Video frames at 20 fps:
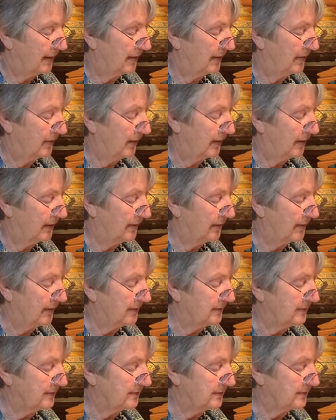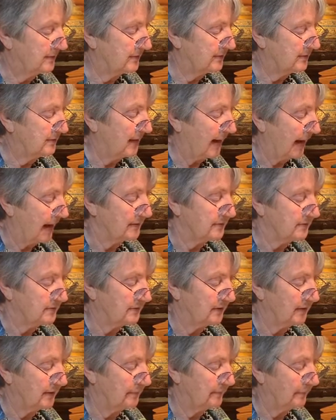There is this
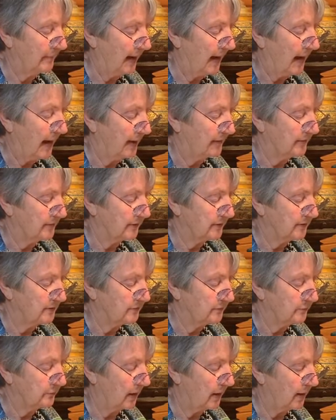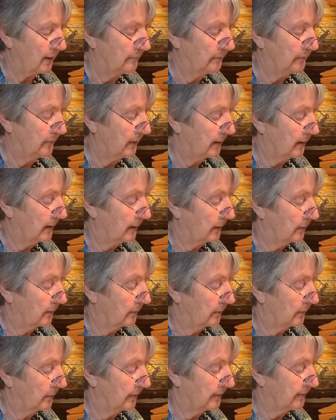catskin bag that is rubbed,
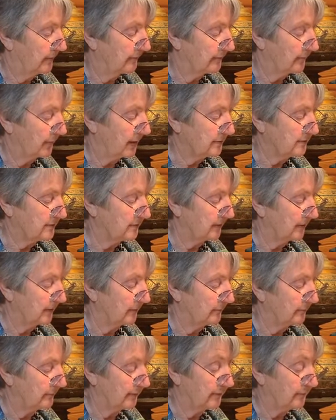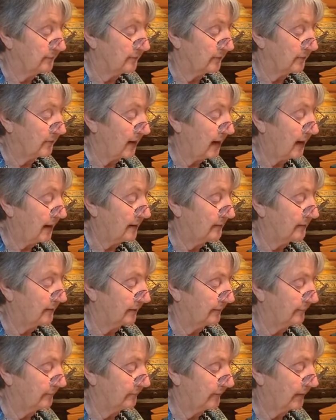rid of rustling, rid of
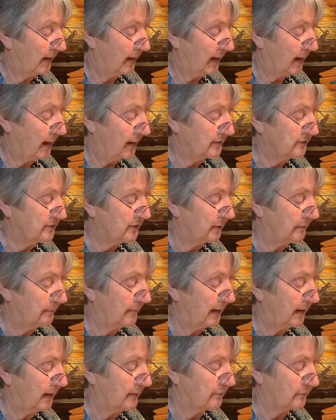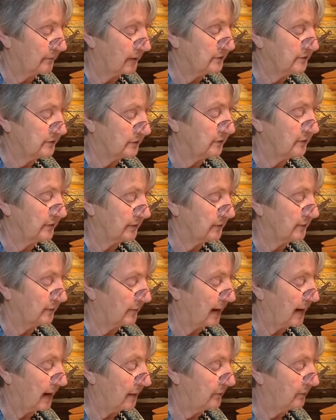crackling. I shall make it rustle and
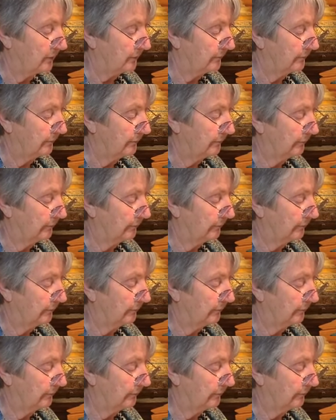crackle.